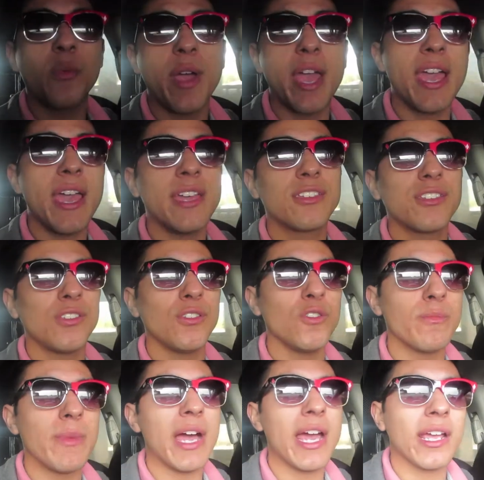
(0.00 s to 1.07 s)
the way
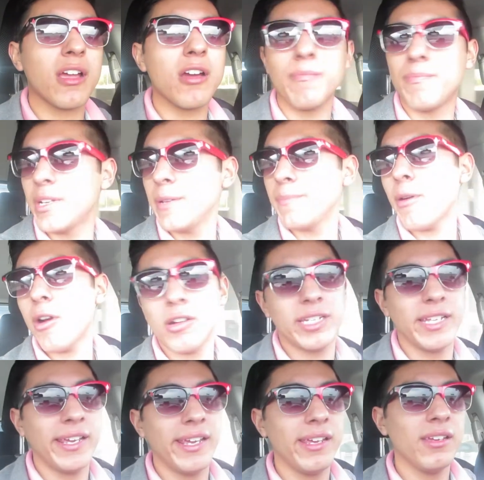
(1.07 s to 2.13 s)
to my company
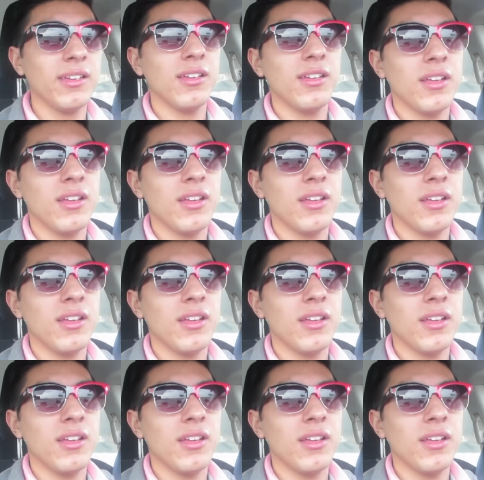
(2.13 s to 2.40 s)
party